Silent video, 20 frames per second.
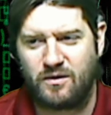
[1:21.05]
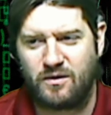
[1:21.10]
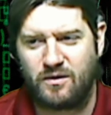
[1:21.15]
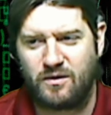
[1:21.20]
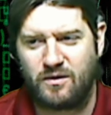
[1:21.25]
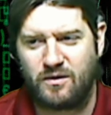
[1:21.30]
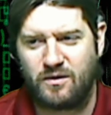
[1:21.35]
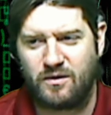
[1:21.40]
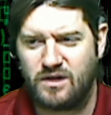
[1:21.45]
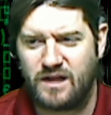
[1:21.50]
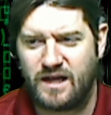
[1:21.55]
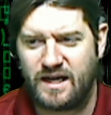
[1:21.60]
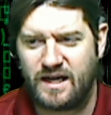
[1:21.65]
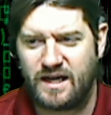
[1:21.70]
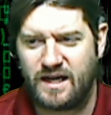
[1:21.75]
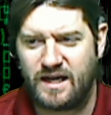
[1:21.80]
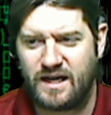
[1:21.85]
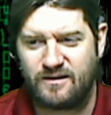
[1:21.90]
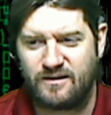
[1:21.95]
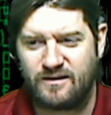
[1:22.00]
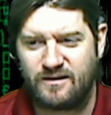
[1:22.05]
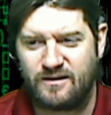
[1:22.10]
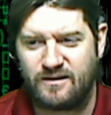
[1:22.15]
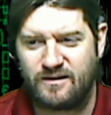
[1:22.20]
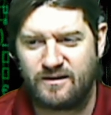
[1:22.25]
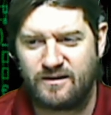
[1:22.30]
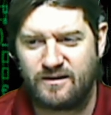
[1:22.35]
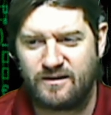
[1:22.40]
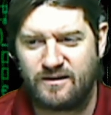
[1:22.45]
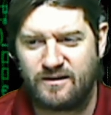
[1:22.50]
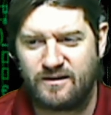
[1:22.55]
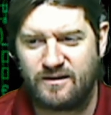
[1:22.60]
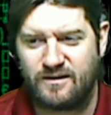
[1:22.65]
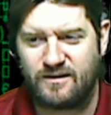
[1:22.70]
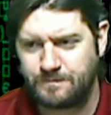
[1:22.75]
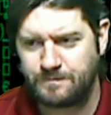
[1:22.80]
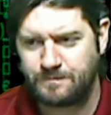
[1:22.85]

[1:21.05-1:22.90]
utilizing it for exploits.